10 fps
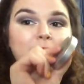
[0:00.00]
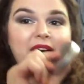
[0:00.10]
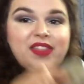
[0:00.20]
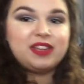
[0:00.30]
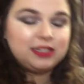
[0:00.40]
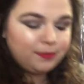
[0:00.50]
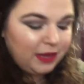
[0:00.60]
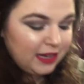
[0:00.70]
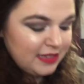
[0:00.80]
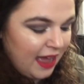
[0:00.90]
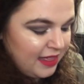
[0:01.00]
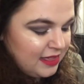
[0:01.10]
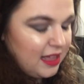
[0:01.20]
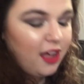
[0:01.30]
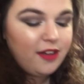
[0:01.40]
bought this because I
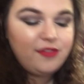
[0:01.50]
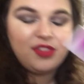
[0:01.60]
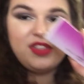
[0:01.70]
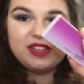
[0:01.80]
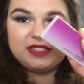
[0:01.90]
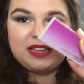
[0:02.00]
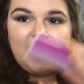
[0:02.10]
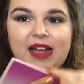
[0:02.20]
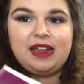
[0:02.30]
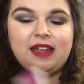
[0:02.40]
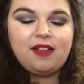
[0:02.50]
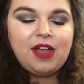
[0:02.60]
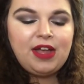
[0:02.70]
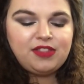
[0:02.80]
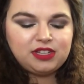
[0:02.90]
love this guy.
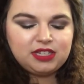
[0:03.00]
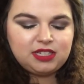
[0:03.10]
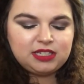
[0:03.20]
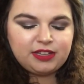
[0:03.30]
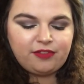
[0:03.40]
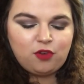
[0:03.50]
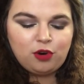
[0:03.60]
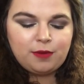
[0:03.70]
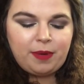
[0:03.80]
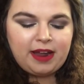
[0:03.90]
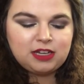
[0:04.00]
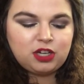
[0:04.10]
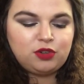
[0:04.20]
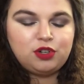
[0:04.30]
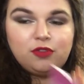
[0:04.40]
This is the Sephora
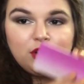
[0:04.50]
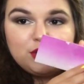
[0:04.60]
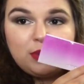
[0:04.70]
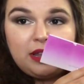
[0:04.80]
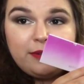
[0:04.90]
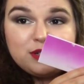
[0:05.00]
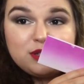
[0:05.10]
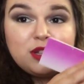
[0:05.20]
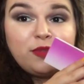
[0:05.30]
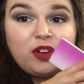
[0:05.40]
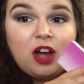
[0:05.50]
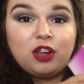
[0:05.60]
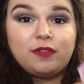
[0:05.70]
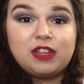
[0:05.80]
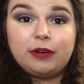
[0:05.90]
Pantone Universe when there was the
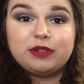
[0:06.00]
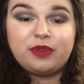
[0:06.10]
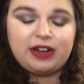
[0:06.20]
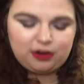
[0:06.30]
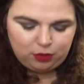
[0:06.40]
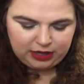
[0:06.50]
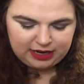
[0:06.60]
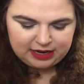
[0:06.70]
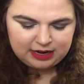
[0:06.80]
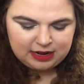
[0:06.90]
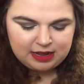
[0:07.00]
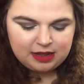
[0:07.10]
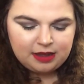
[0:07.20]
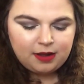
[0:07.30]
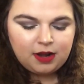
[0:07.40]
color of the year was Radiant Orchid.
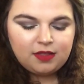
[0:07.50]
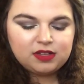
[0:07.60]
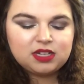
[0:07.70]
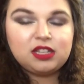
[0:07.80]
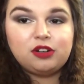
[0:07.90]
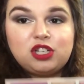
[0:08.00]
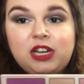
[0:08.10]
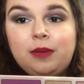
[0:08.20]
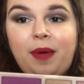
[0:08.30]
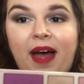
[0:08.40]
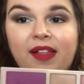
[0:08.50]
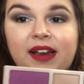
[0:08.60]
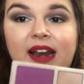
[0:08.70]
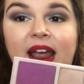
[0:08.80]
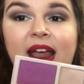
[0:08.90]
This is their cheek
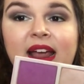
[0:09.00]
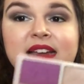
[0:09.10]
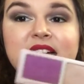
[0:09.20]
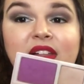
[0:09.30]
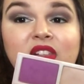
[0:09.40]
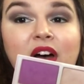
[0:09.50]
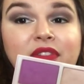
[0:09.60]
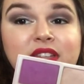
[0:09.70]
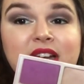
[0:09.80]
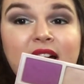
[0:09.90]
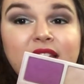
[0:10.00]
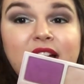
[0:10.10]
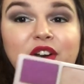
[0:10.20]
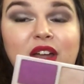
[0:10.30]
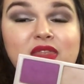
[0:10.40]
palette, and I love this
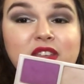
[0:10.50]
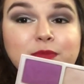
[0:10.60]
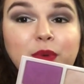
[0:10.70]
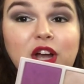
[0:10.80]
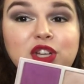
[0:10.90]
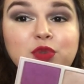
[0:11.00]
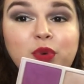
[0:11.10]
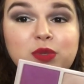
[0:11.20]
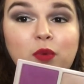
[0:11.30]
highlighter, and this blush was